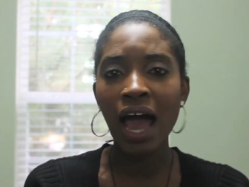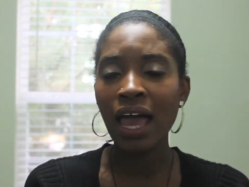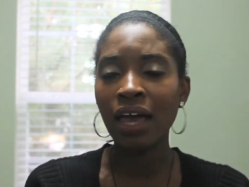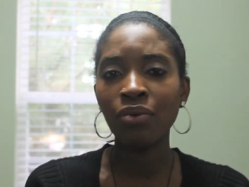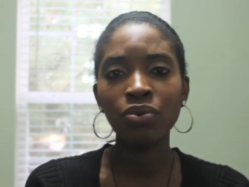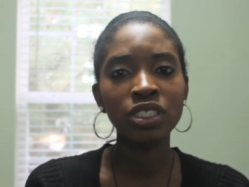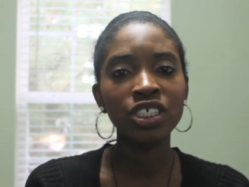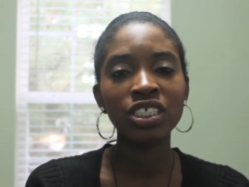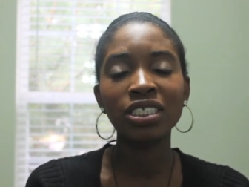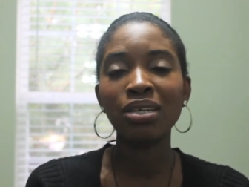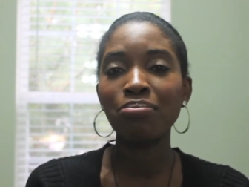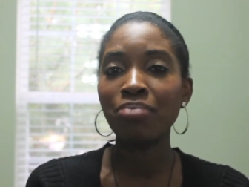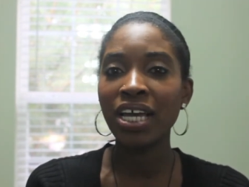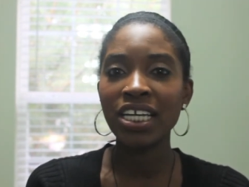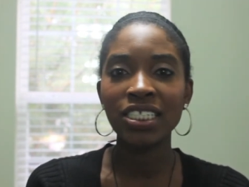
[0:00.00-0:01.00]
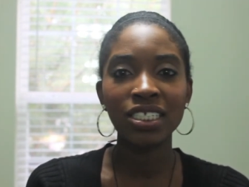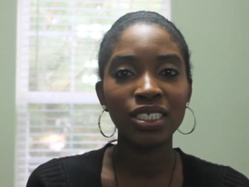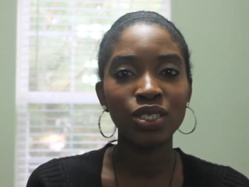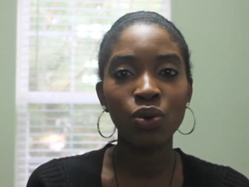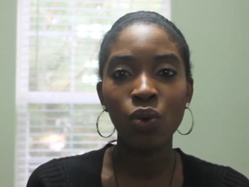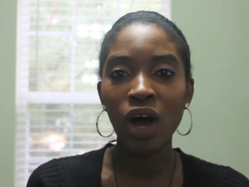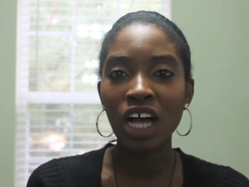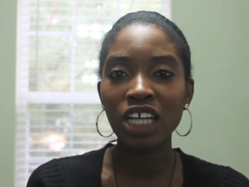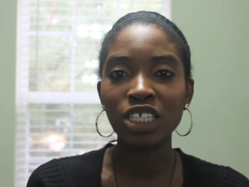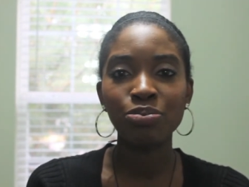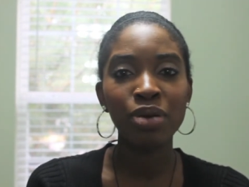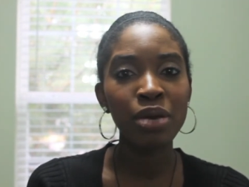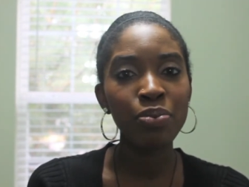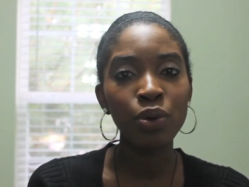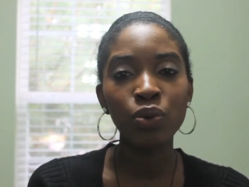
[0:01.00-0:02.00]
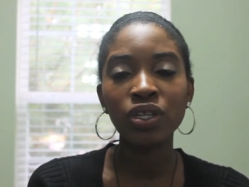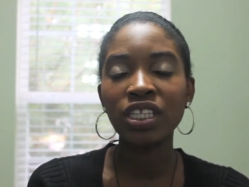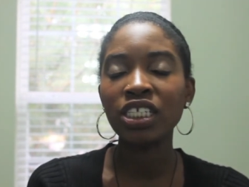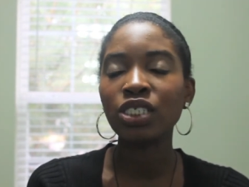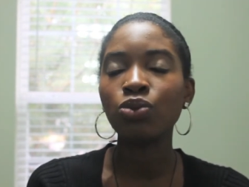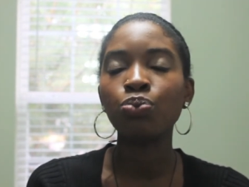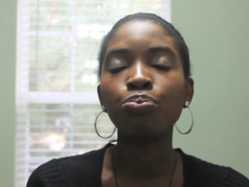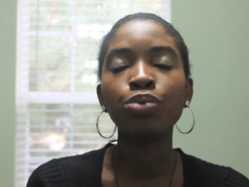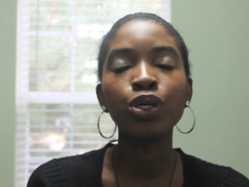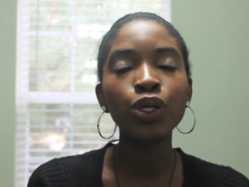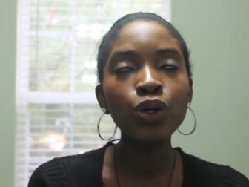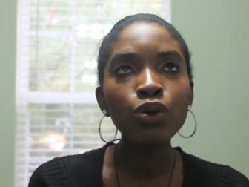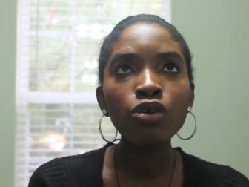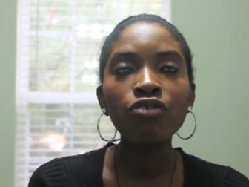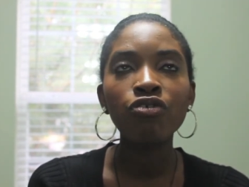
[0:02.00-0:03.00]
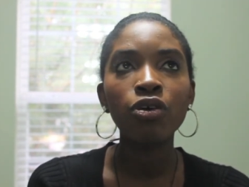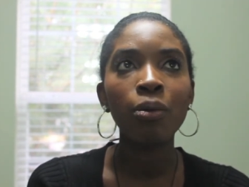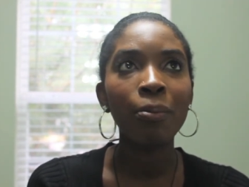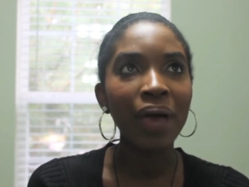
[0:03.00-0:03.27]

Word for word: it was just amazing to watch people with these beautiful